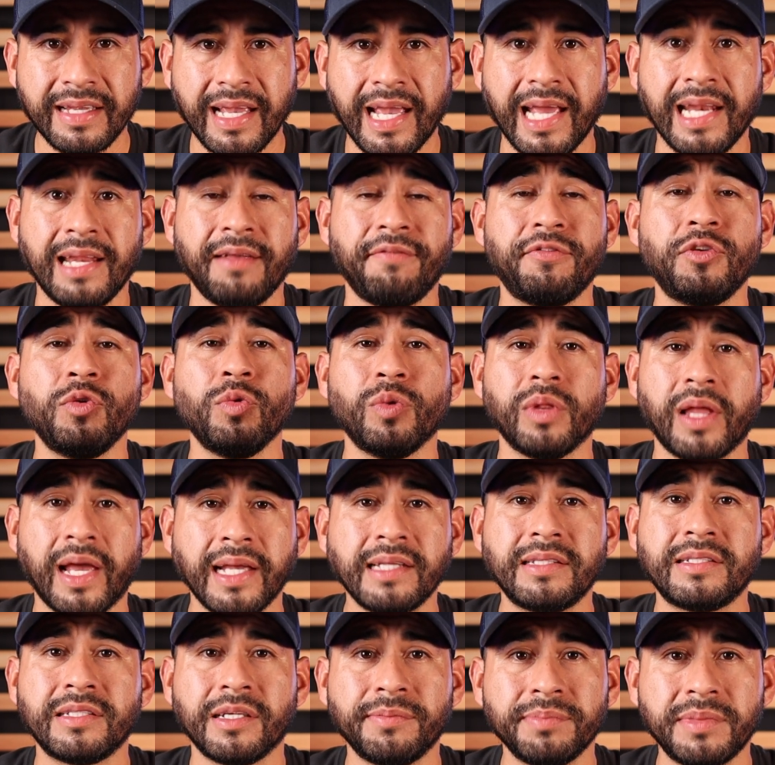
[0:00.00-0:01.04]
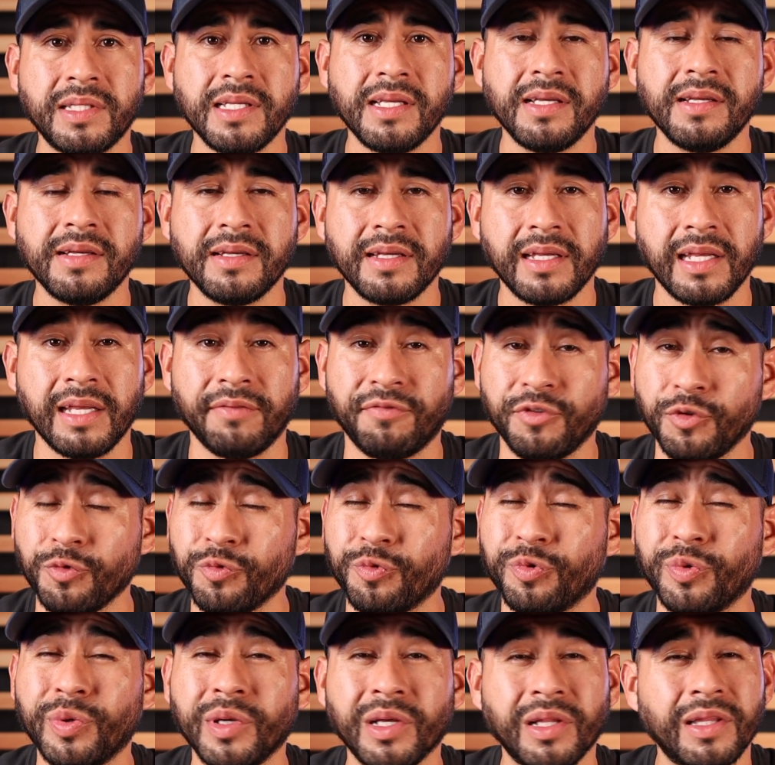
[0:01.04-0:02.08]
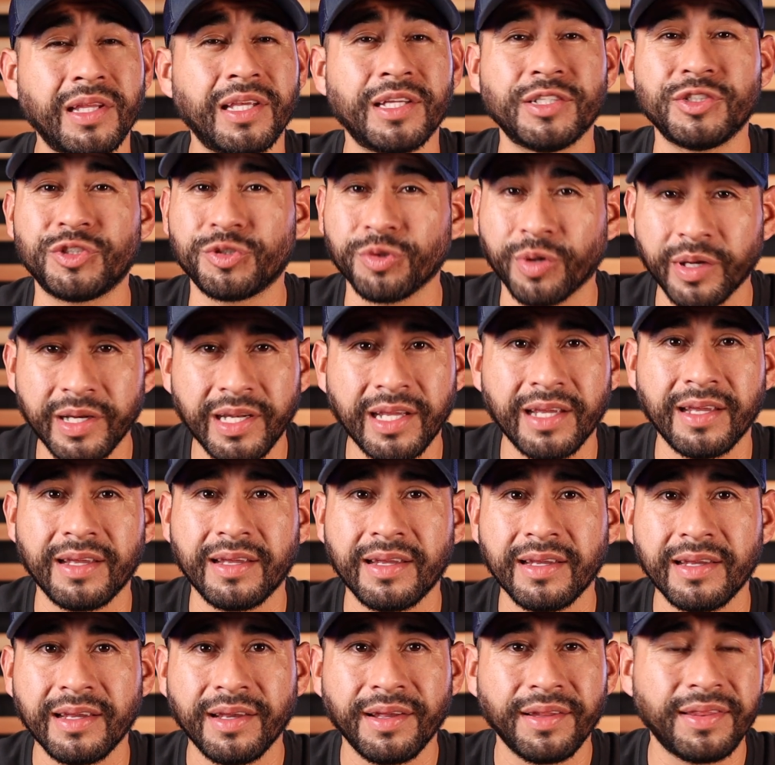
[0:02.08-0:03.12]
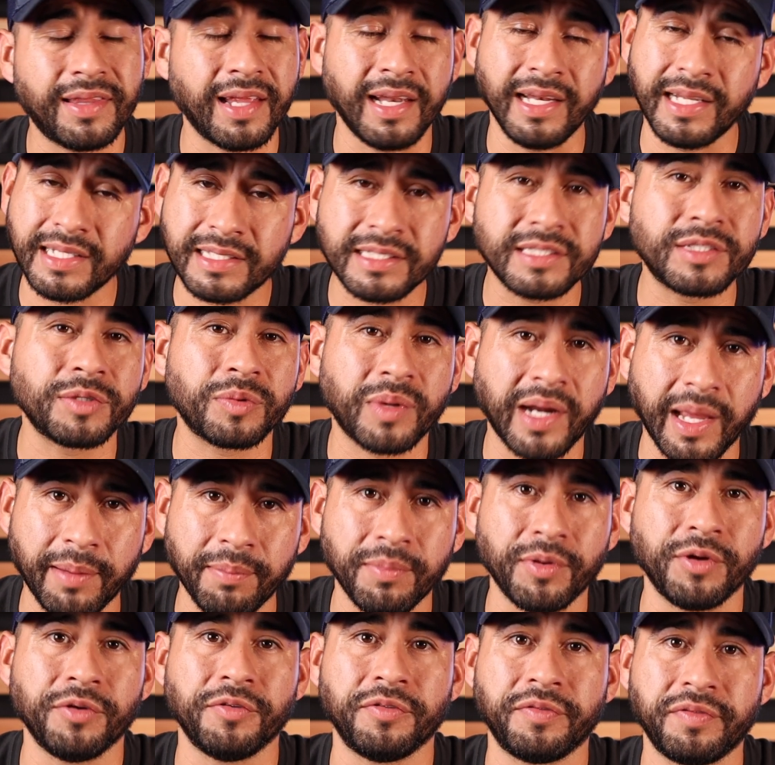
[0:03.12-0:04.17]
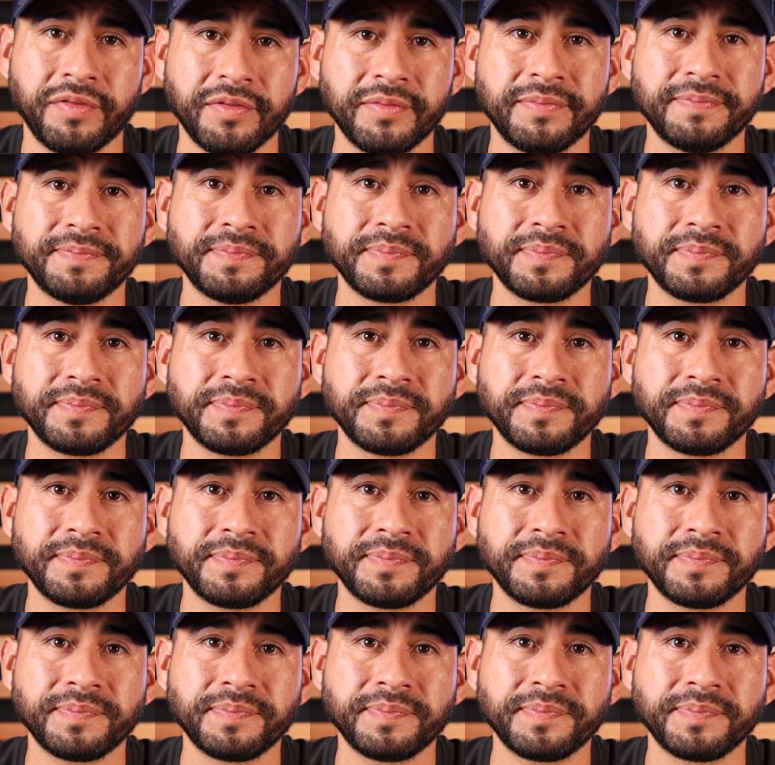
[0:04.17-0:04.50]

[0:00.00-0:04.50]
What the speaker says: And if you like something, if you really enjoyed it, then it's the right move.